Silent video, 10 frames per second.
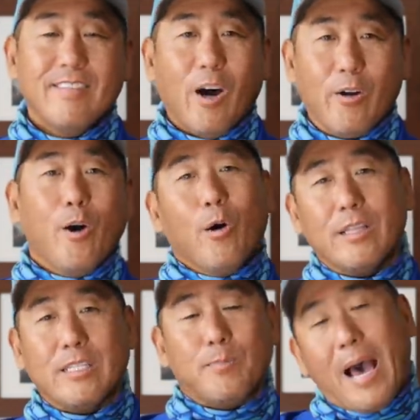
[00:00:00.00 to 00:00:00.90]
don't know what
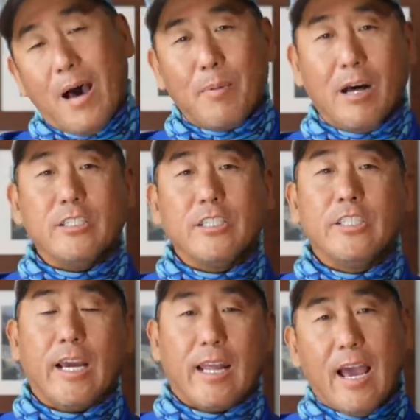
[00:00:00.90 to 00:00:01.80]
this is about, but I'll just
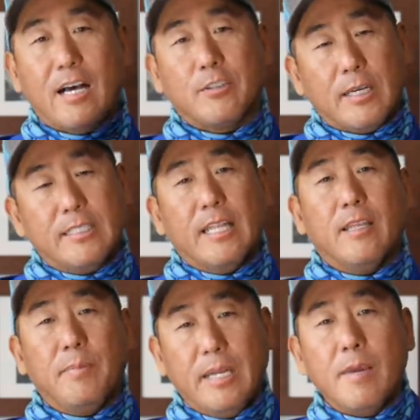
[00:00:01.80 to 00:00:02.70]
check it out. So I sent
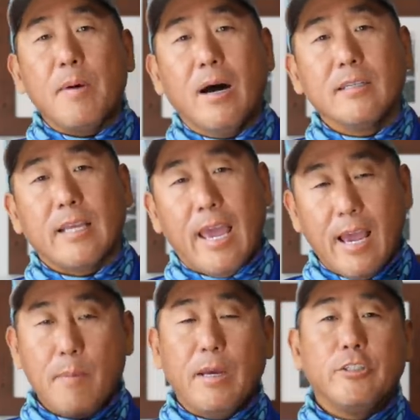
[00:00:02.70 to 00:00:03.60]
them an email, say, hey,
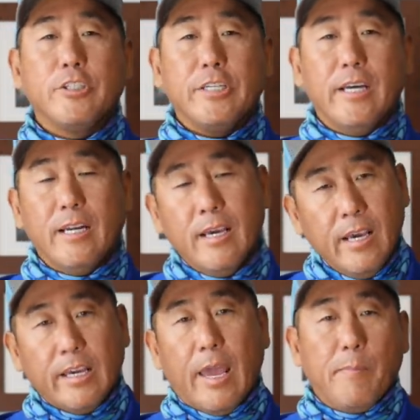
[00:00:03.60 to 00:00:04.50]
I'm interested,
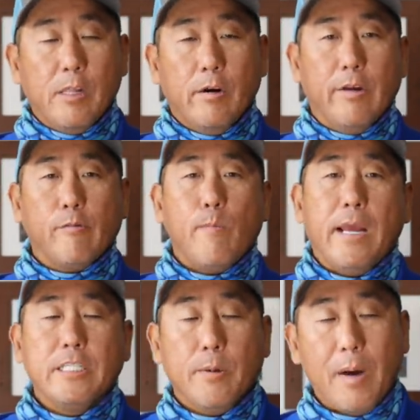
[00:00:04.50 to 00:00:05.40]
gave them a little
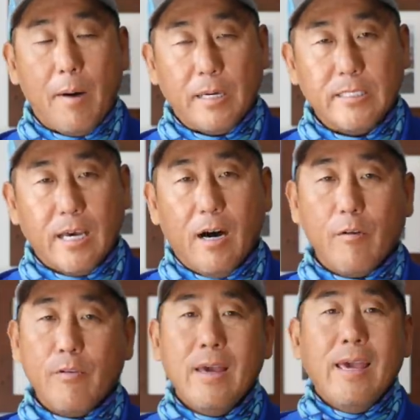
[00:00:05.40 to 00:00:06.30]
information about
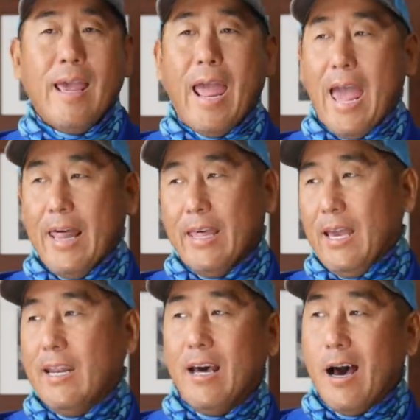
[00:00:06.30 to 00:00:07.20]
myself. And
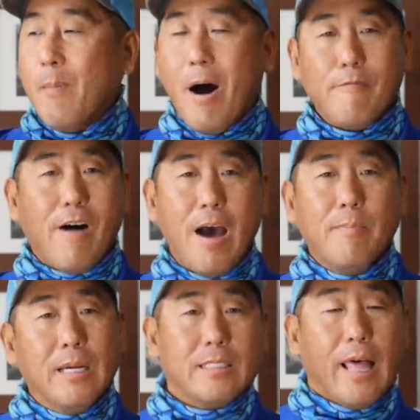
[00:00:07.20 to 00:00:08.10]
then about 5
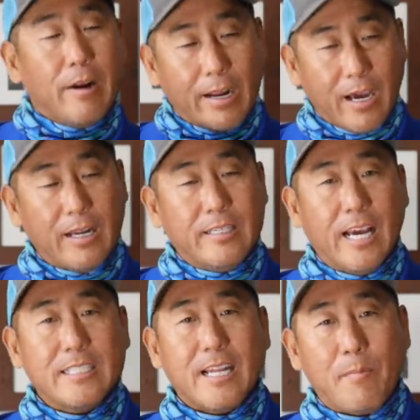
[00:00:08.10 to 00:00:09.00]
minutes later, I got a
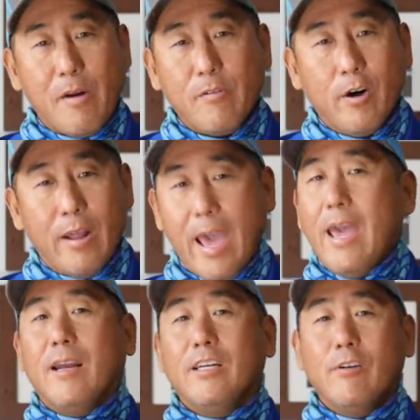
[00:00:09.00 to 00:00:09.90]
text on my phone.
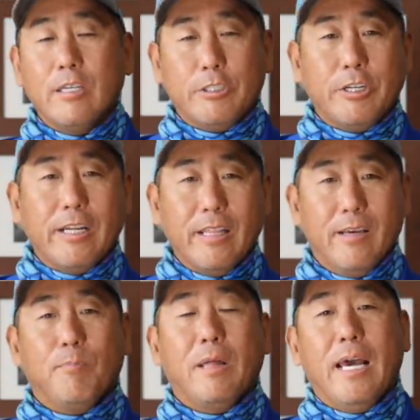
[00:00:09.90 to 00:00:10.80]
Hey, are you interested in
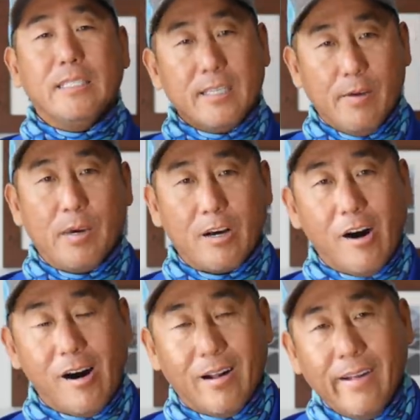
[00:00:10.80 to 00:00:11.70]
the place? Give me a
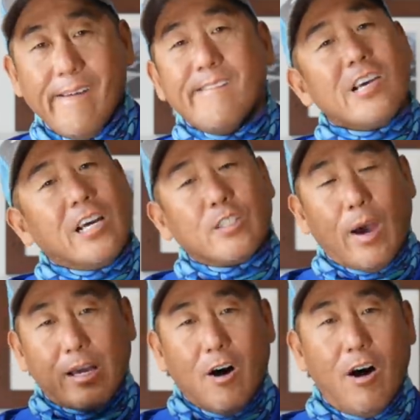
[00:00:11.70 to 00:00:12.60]
call. So
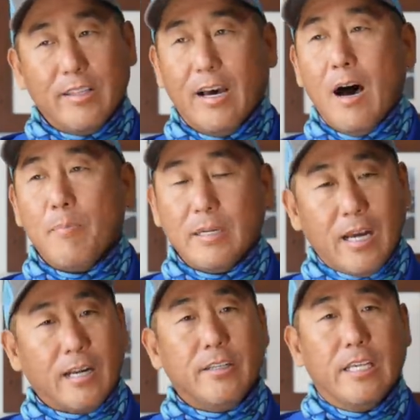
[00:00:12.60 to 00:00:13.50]
I called up, I
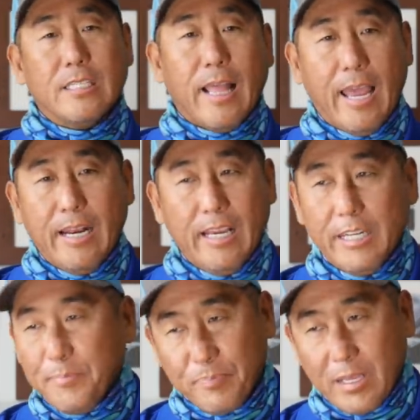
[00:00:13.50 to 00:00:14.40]
talked to this
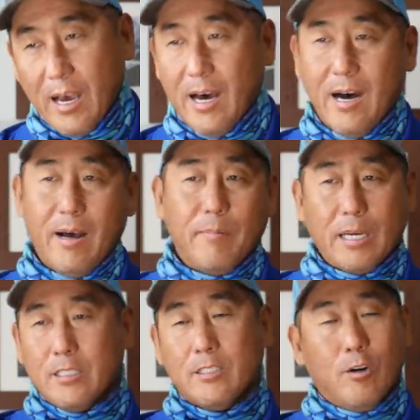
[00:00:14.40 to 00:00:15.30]
lady, and
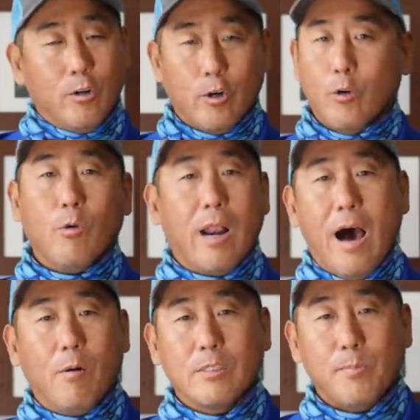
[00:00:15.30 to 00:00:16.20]
I told her what
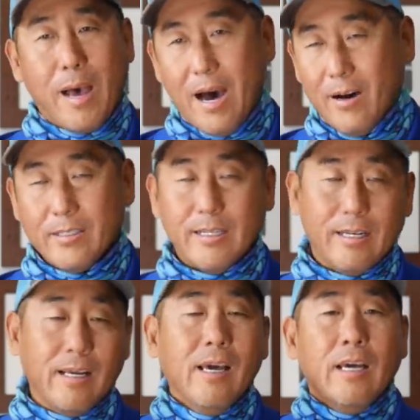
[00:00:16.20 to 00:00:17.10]
I was about,
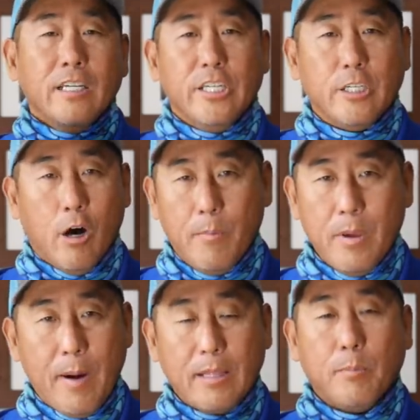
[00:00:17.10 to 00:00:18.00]
and she told me
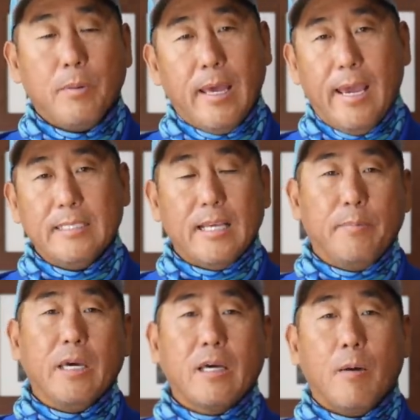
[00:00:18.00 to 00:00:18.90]
about the place, sent
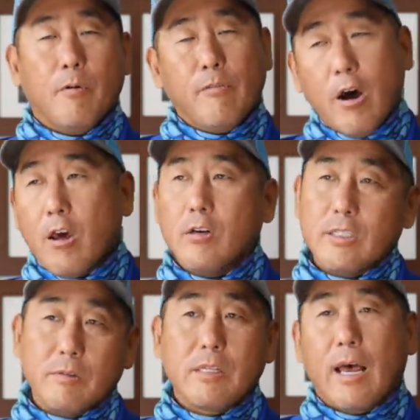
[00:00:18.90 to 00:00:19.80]
me a couple photos,
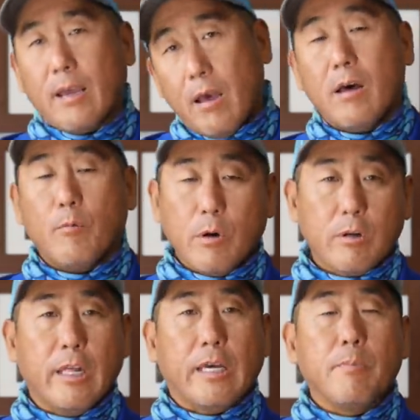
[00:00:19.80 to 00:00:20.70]
and was like, oh, we're
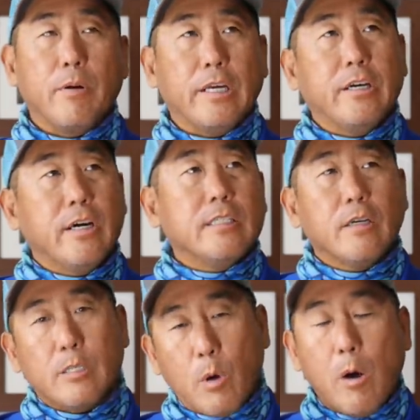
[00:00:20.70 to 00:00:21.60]
clicking pretty good. So
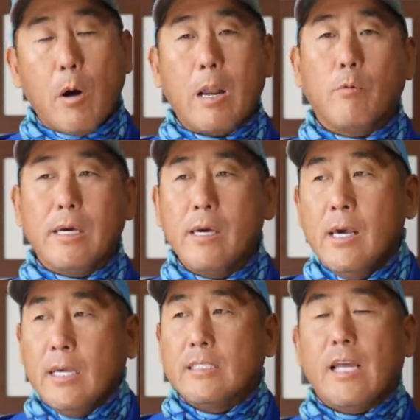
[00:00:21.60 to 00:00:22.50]
I said, well, why don't we
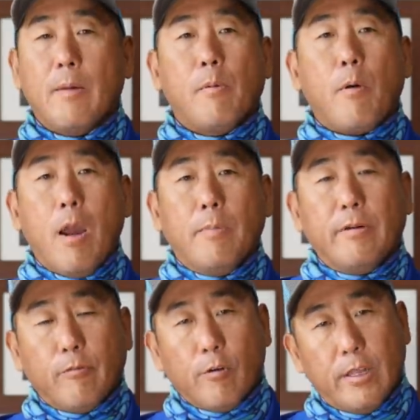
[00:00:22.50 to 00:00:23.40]
set up an
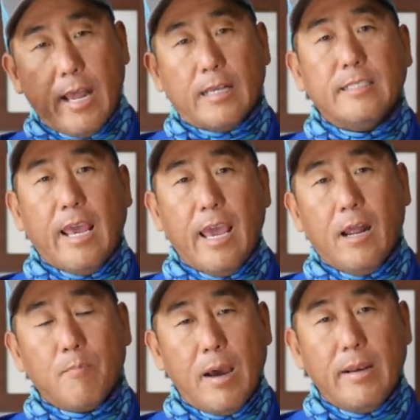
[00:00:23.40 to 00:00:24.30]
appointment for the next day
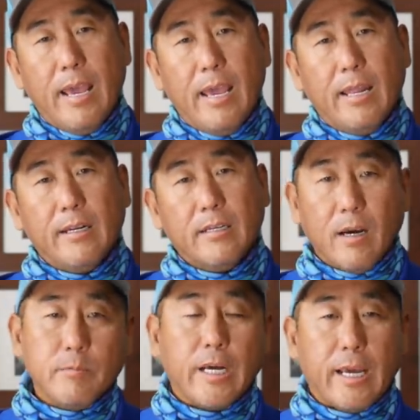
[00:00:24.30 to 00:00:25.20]
on Monday and
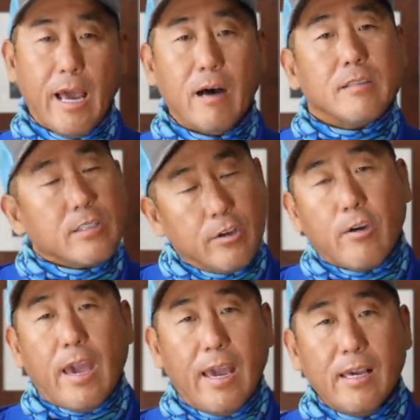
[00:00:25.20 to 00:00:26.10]
come check it out? So,
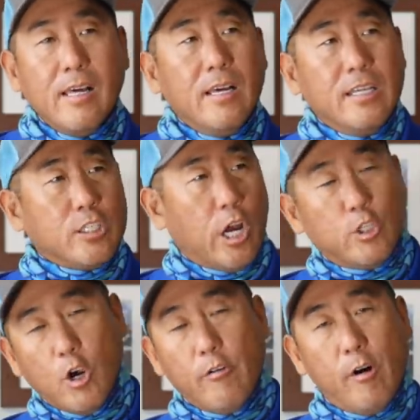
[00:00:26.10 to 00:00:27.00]
okay. So I
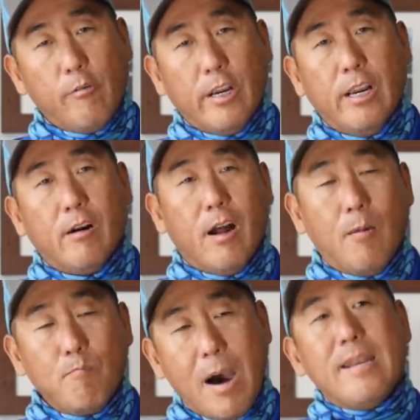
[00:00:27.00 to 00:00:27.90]
drove over here
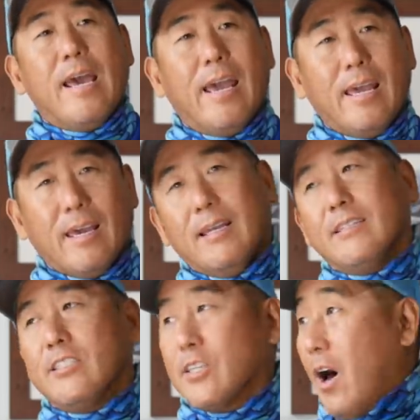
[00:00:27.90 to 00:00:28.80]
on Monday
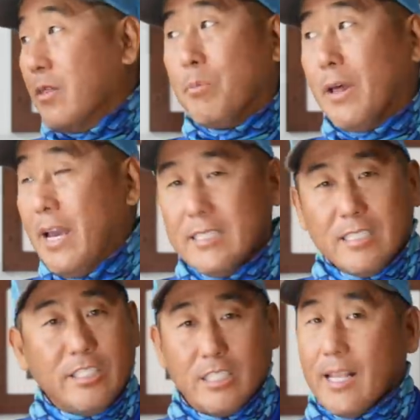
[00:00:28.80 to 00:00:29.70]
and saw the place.
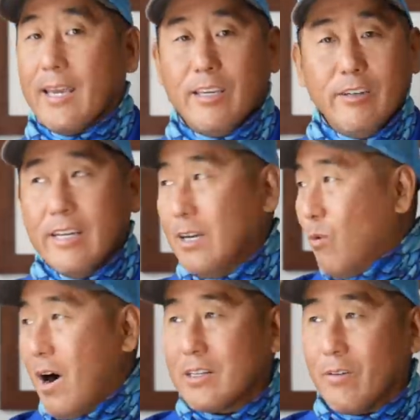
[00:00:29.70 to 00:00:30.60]
It's just like you did,
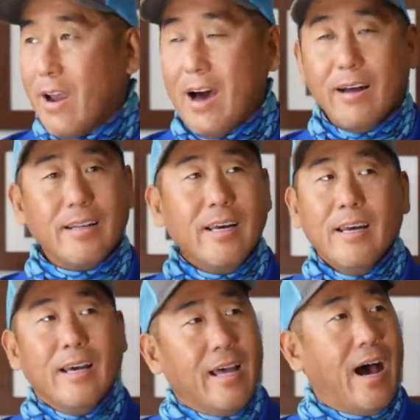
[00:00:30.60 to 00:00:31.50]
walked around.
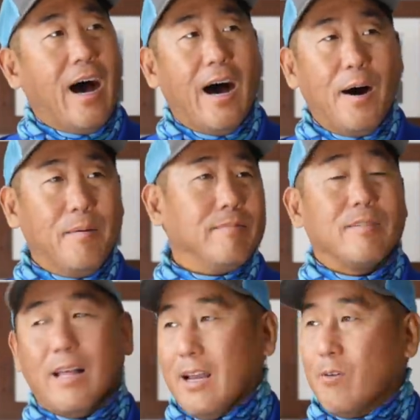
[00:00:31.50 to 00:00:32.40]
I was
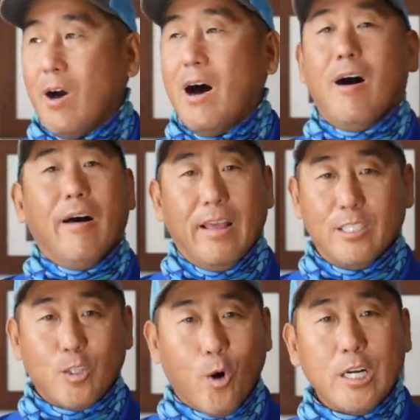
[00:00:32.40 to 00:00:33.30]
like, wow, all that
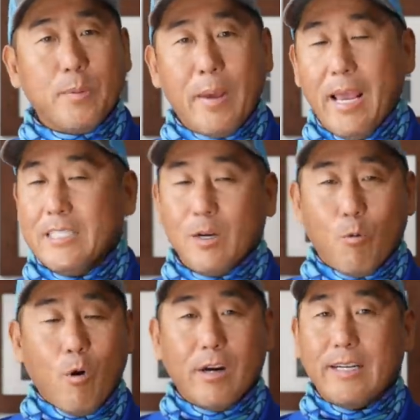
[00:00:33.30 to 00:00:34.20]
storage space, it
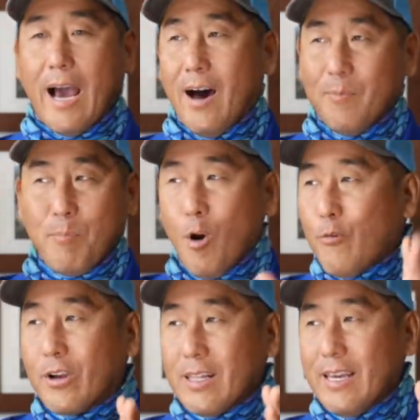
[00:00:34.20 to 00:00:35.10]
worked out
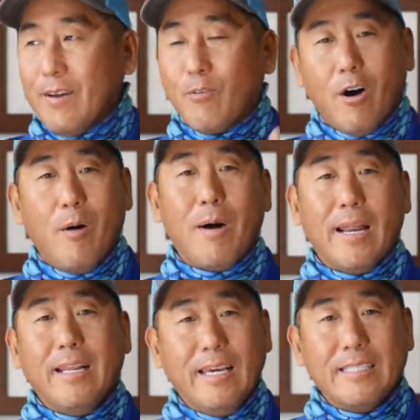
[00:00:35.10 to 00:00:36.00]
perfectly for all my
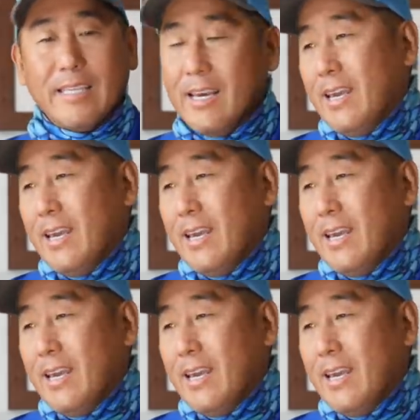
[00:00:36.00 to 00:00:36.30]
needs.